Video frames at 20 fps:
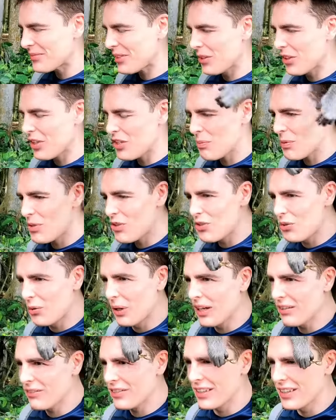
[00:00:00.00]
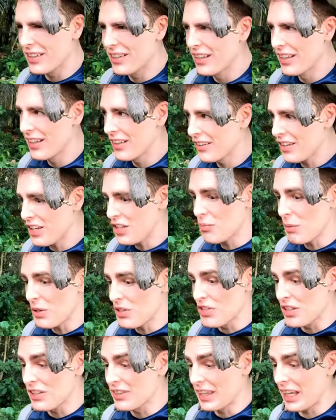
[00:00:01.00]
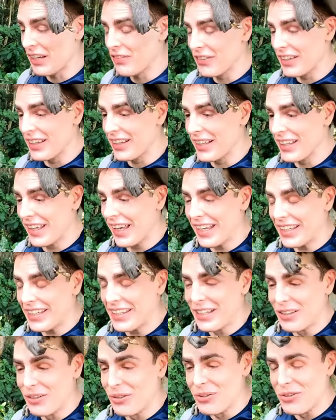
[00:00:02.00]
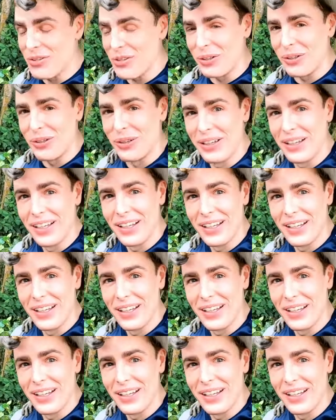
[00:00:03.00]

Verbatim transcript: Oh, this one's so heavy. This one's definitely like 8 kilos though.